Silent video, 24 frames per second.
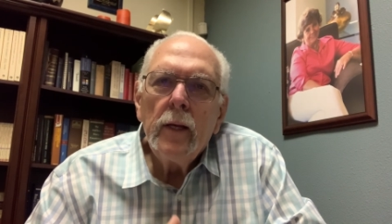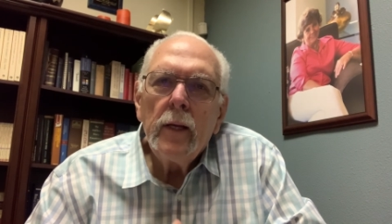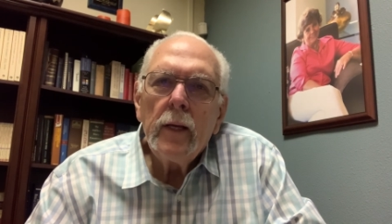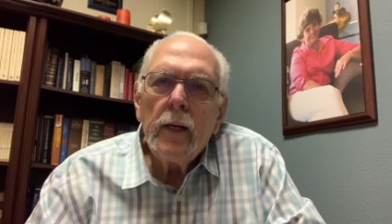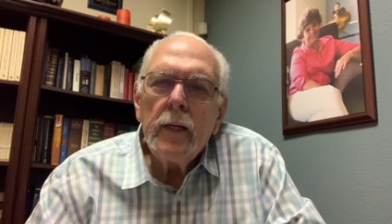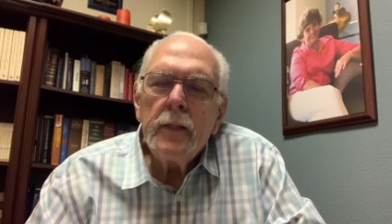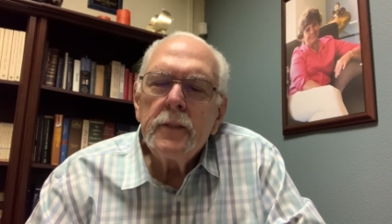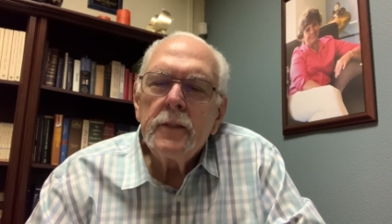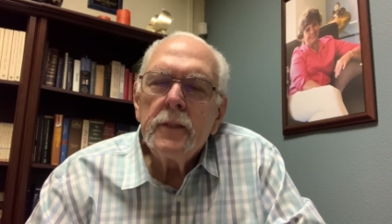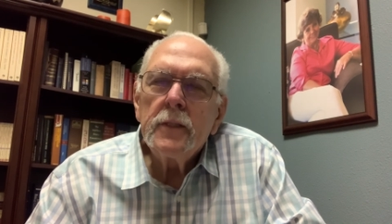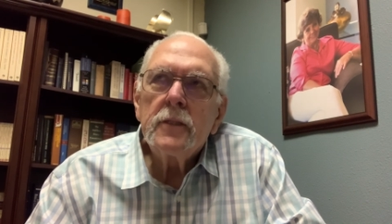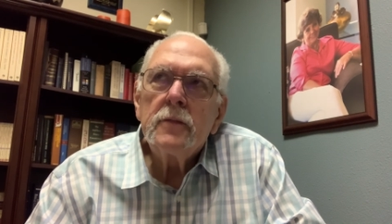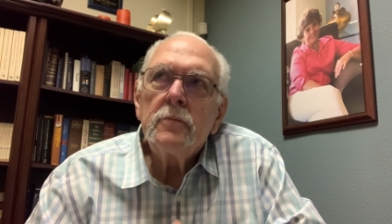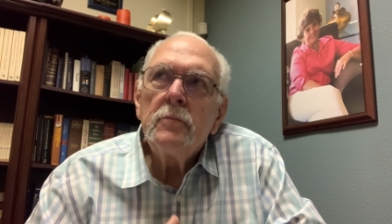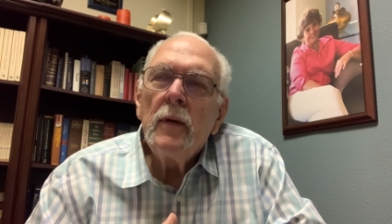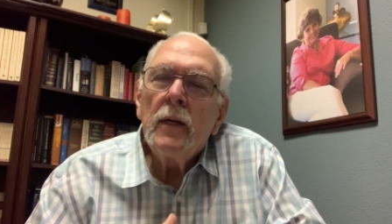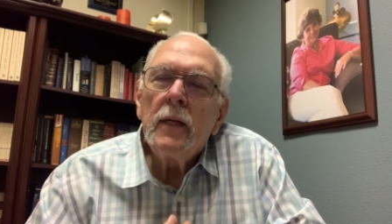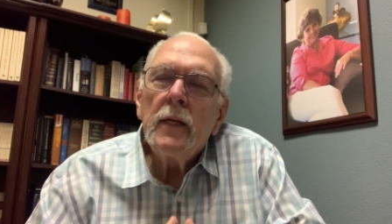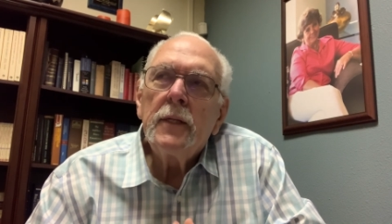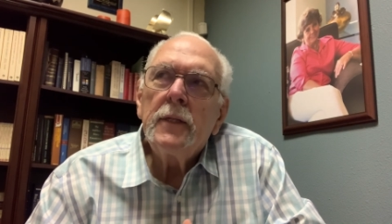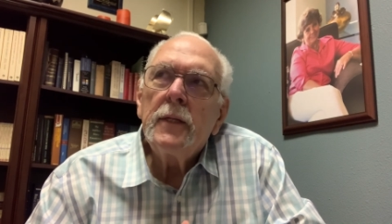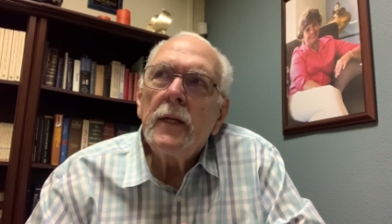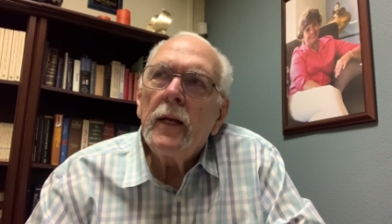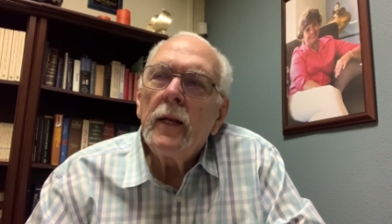and just
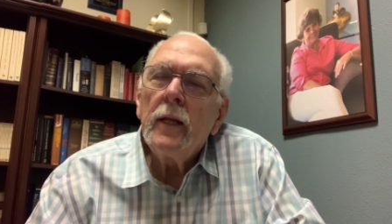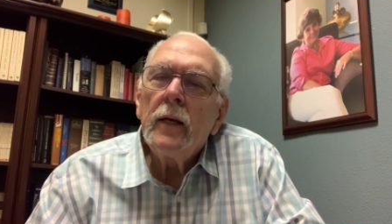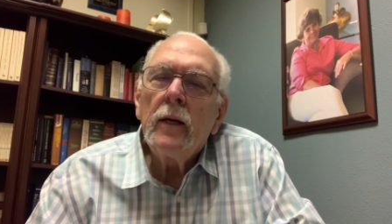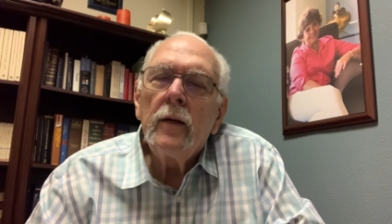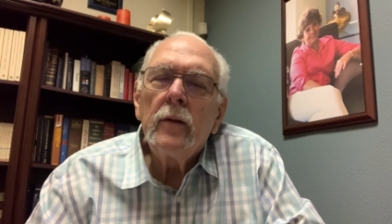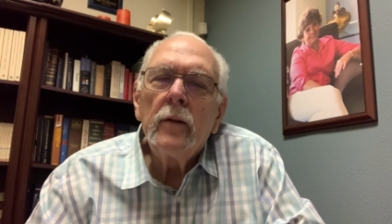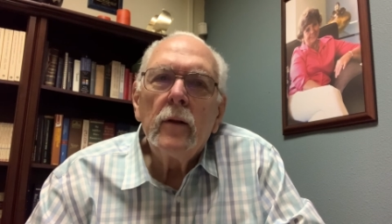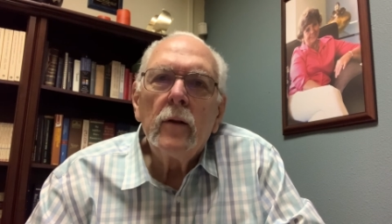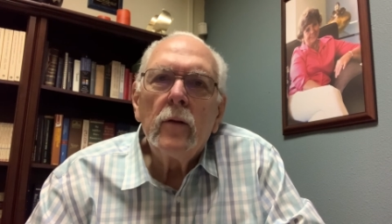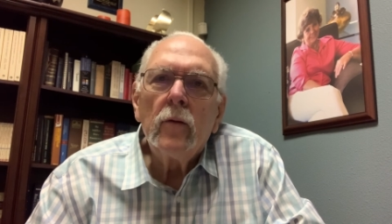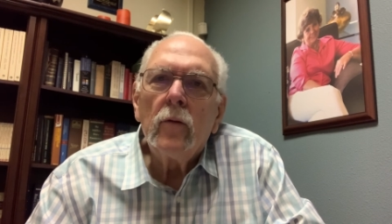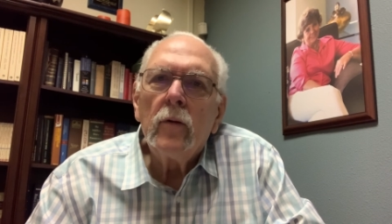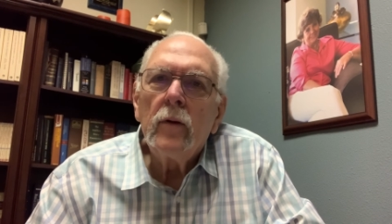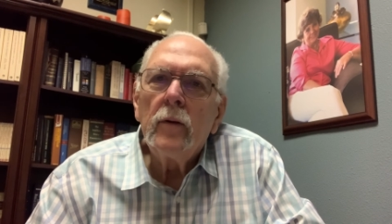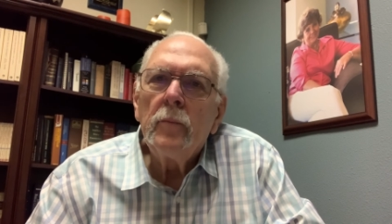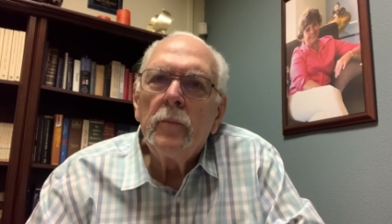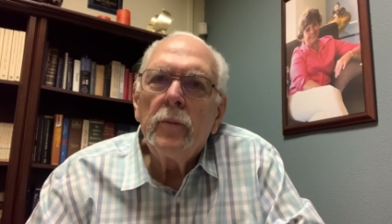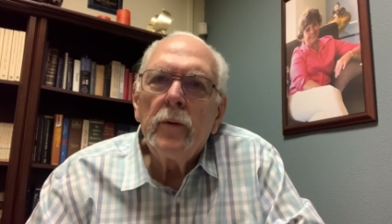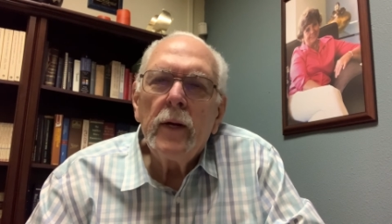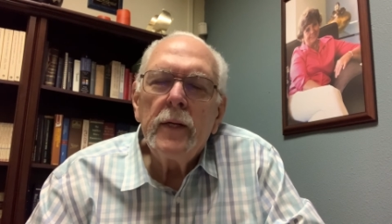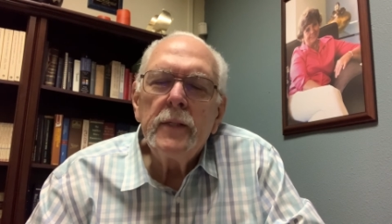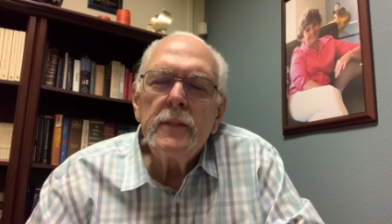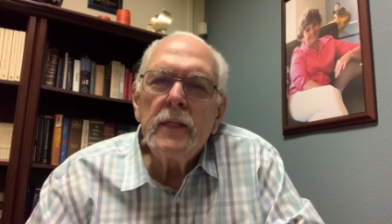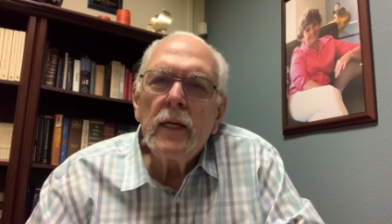meditating on the Lord and
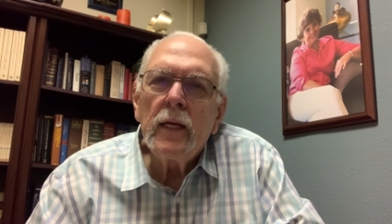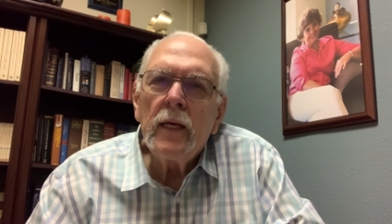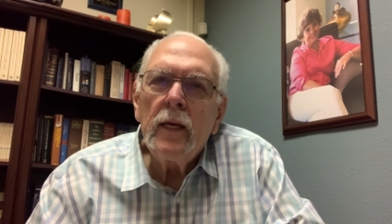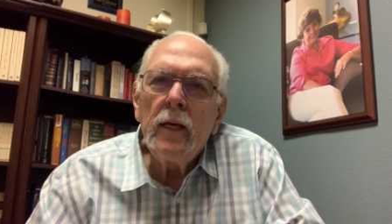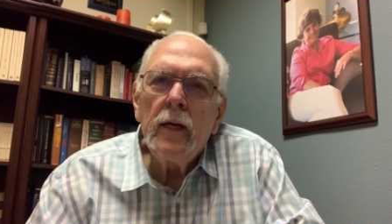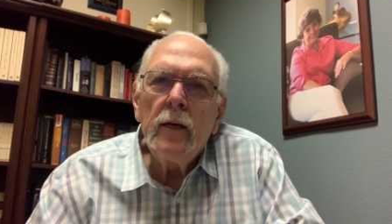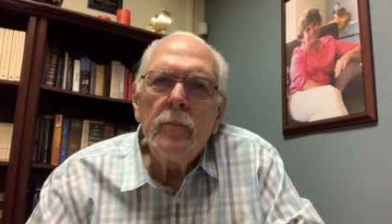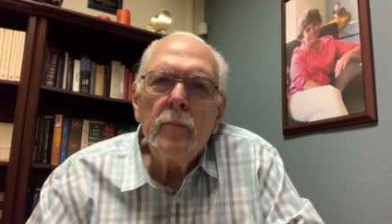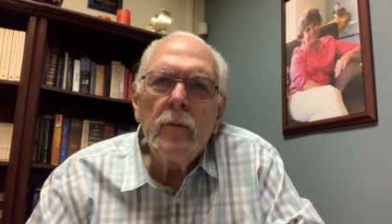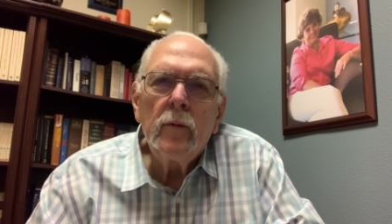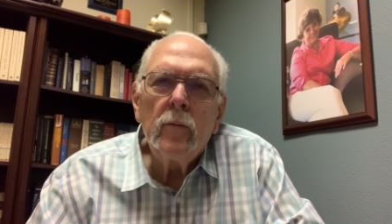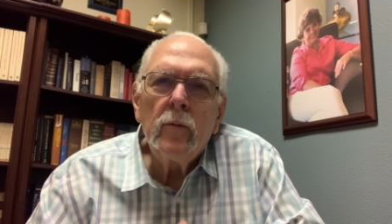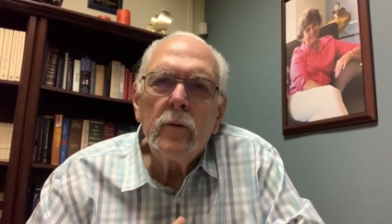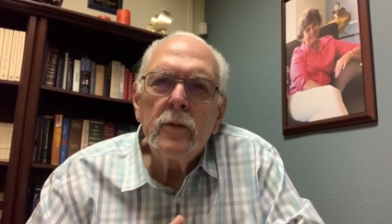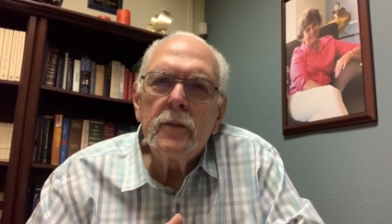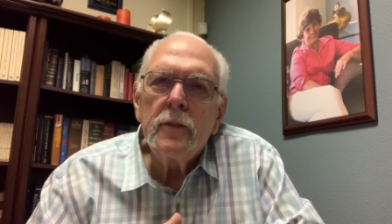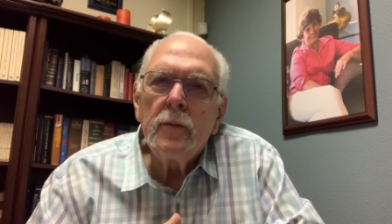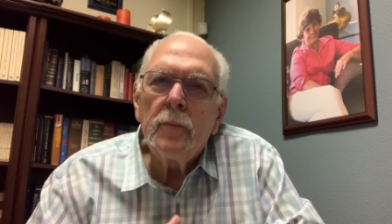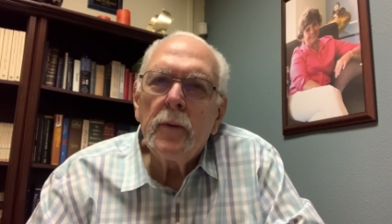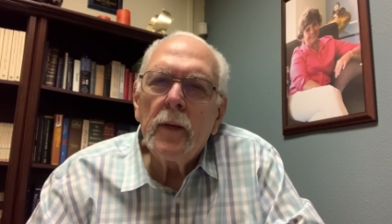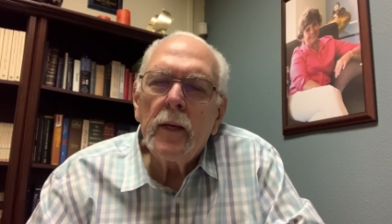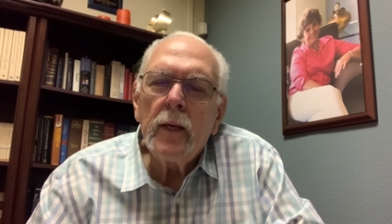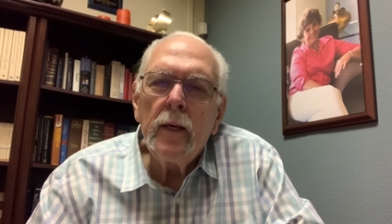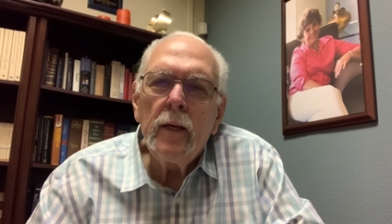praising Him and
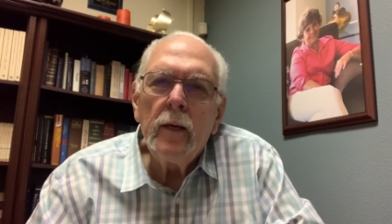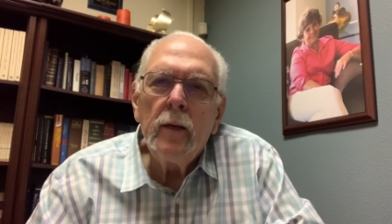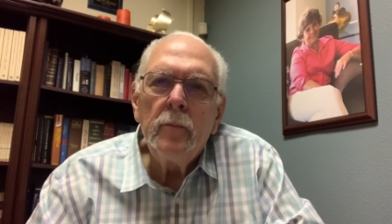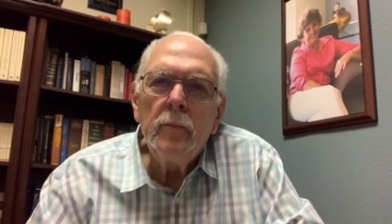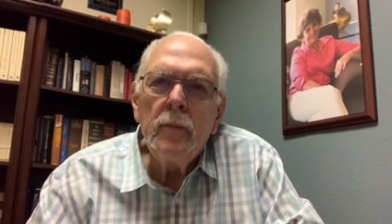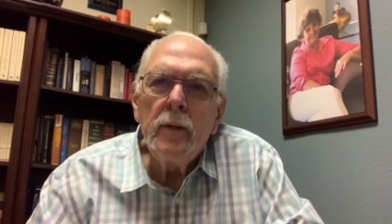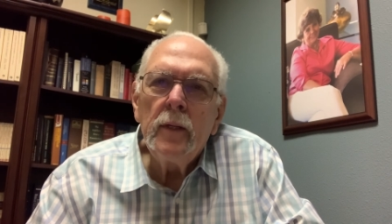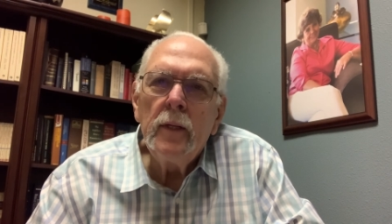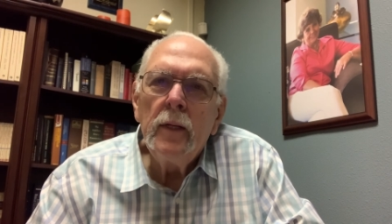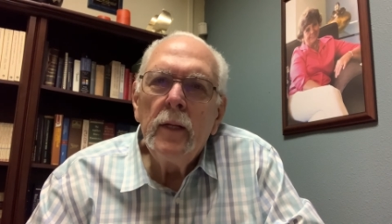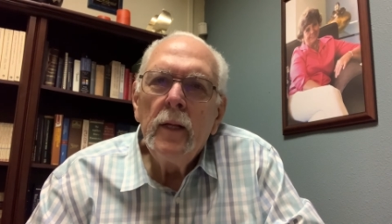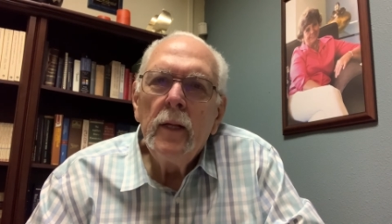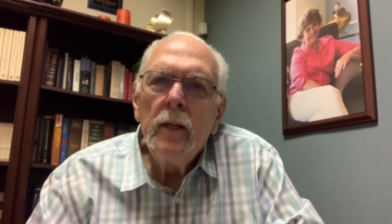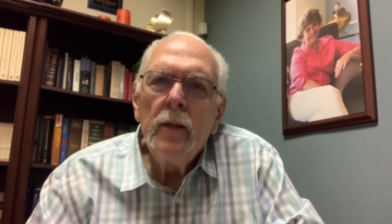worshiping Him and